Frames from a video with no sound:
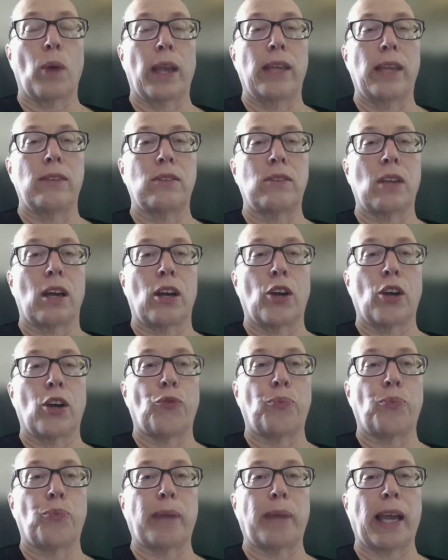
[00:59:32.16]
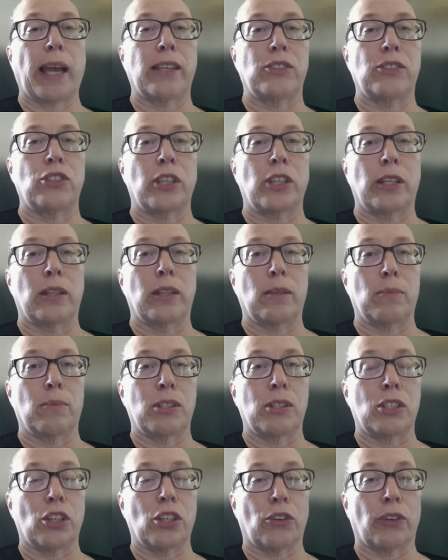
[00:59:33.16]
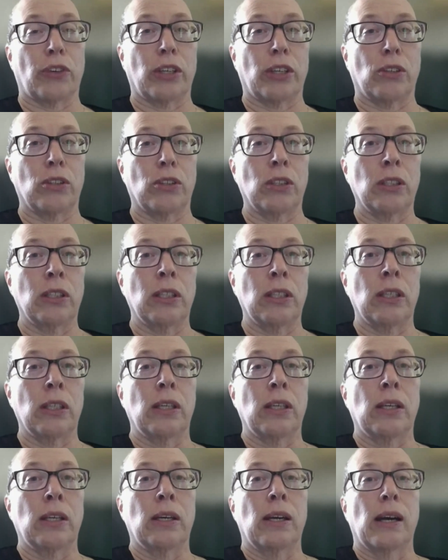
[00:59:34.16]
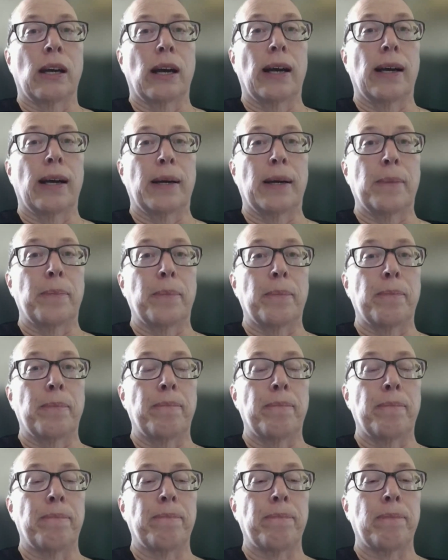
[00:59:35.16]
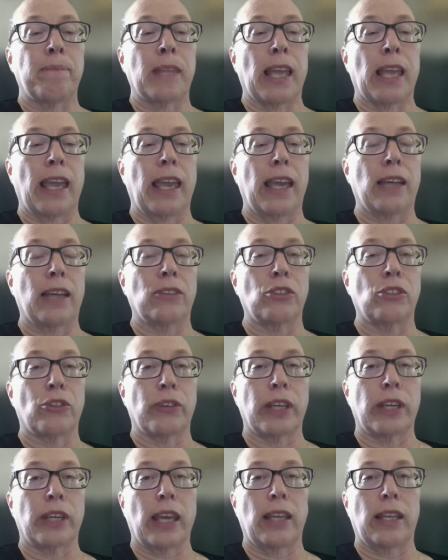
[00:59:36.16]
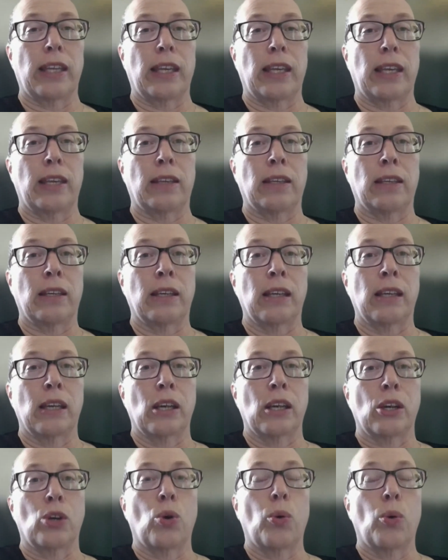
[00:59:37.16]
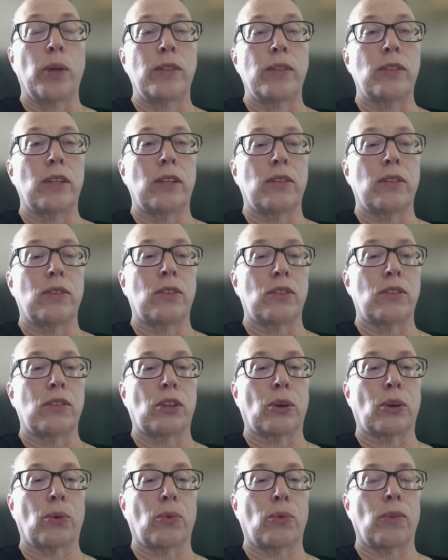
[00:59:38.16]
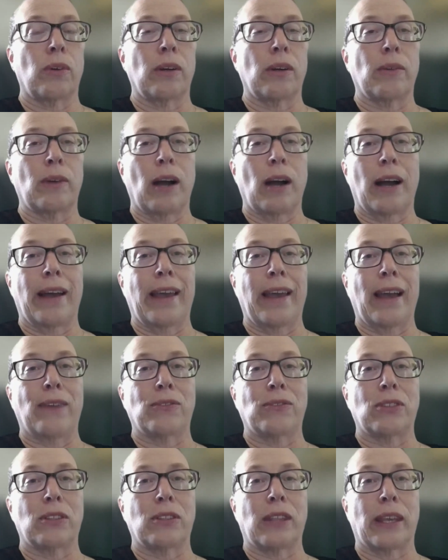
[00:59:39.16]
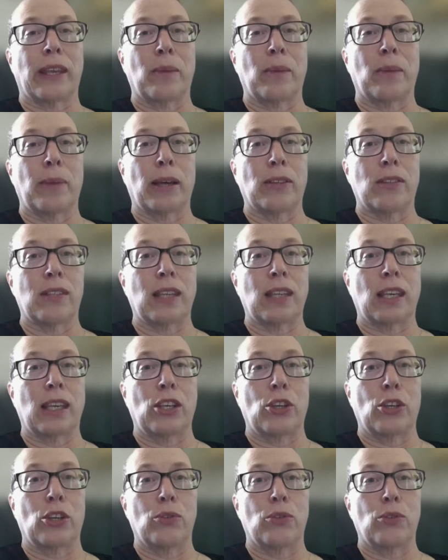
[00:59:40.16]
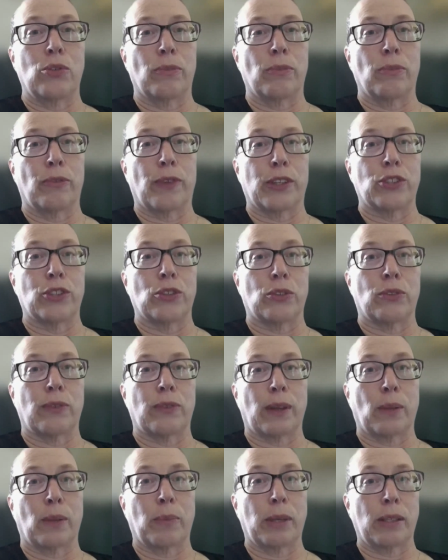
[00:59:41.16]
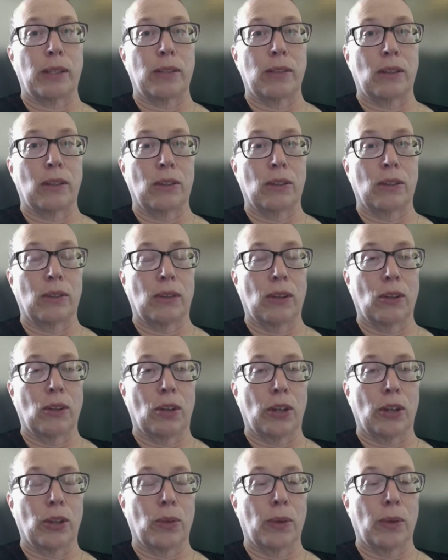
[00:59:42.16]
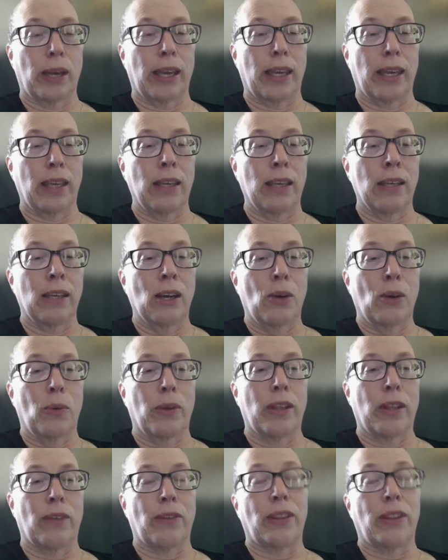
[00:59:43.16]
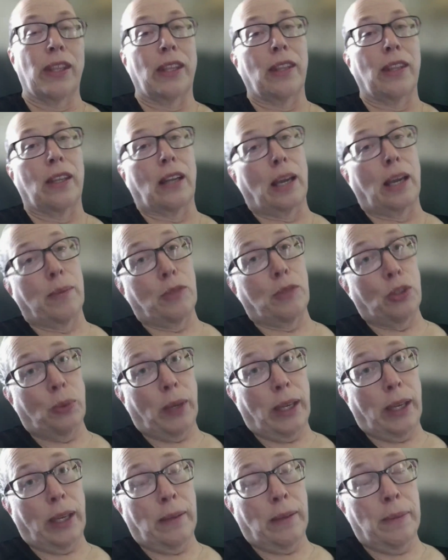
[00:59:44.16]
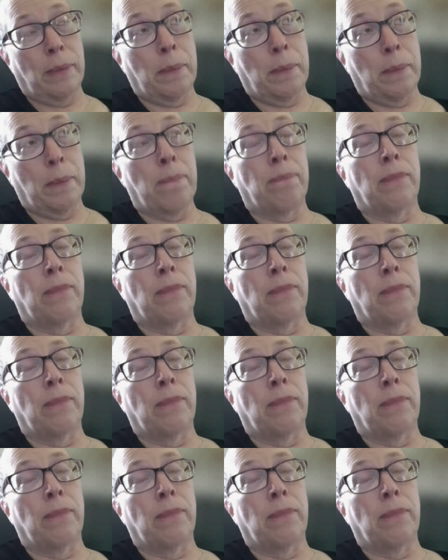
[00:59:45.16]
ways of packaging the material, and creating quizzes. So I have to think about CEUs and professional development along the way with everything that I'm doing.